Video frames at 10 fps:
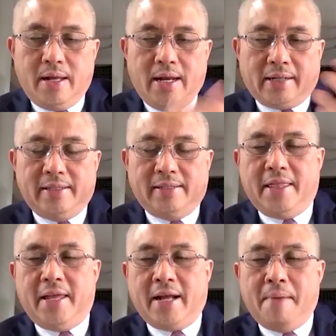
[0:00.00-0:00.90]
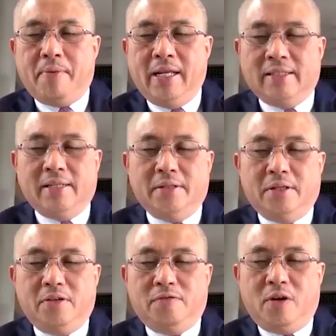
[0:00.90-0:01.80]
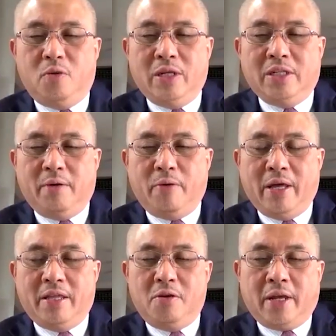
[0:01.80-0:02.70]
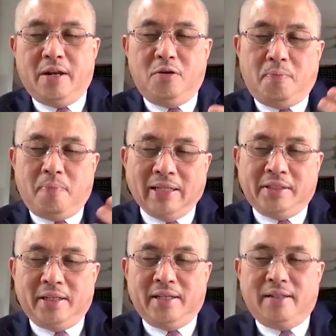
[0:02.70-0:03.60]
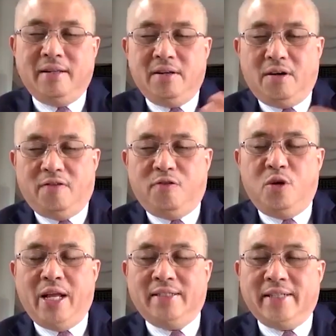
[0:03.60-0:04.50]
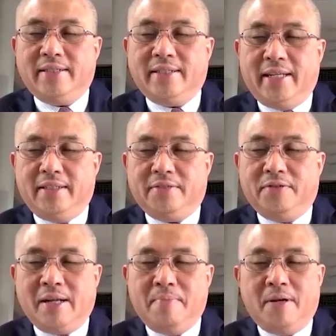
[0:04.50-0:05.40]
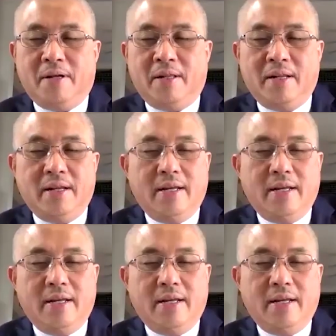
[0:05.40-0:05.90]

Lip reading: electricity companies and so on and so forth, whether you can do partial or full asset sales, for example.